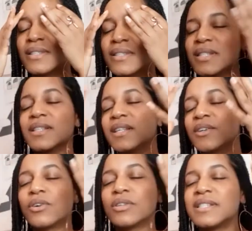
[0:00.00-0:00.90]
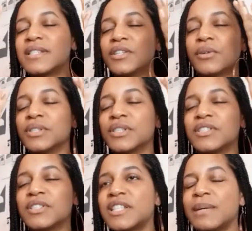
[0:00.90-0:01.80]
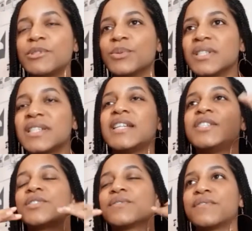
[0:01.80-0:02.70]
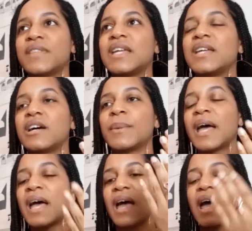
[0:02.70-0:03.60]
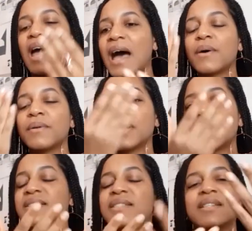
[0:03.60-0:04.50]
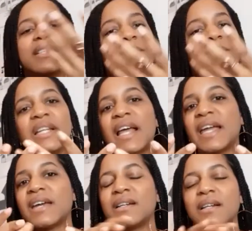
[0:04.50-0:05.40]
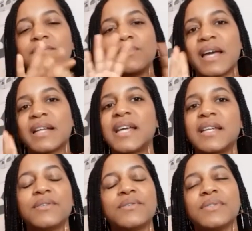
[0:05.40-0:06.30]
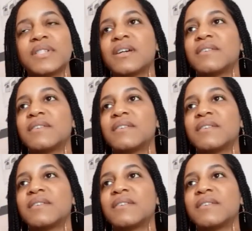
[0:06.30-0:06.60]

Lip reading: the conceptual stages of thinking up how the colors are going to be layered. I love all that technical stuff.